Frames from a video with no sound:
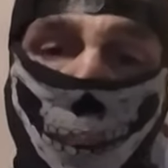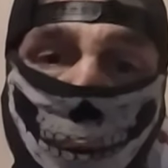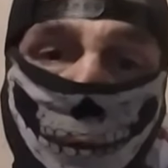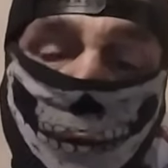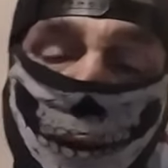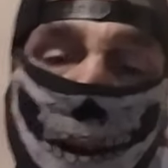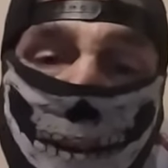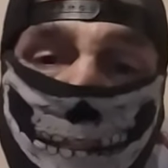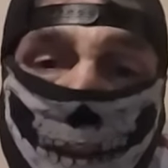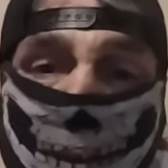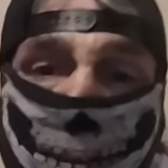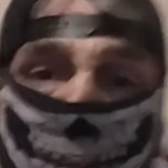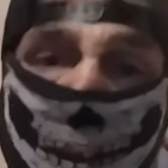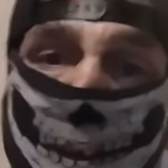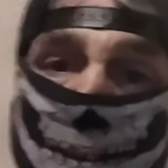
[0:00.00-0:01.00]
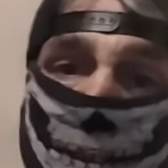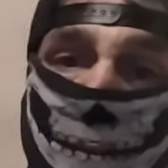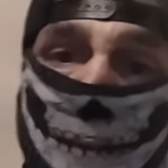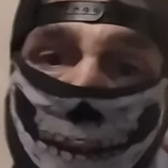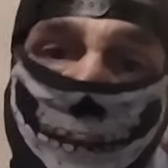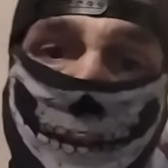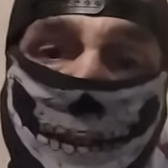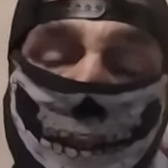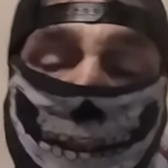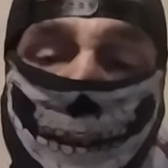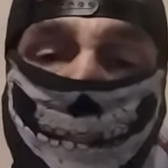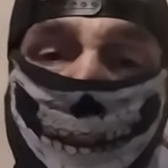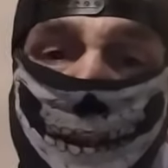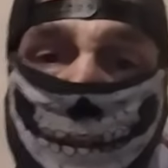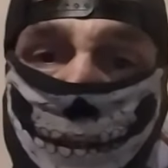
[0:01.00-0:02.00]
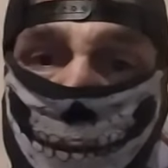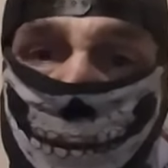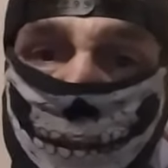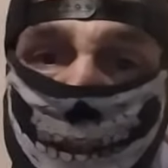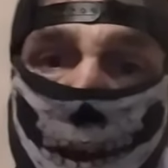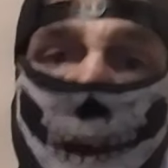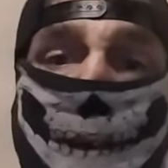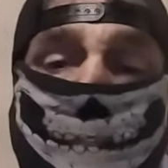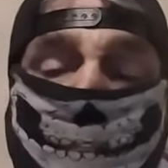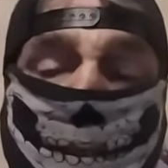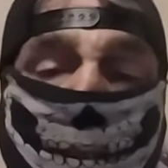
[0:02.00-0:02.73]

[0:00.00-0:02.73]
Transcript: we're trying to make light of everything that makes you sad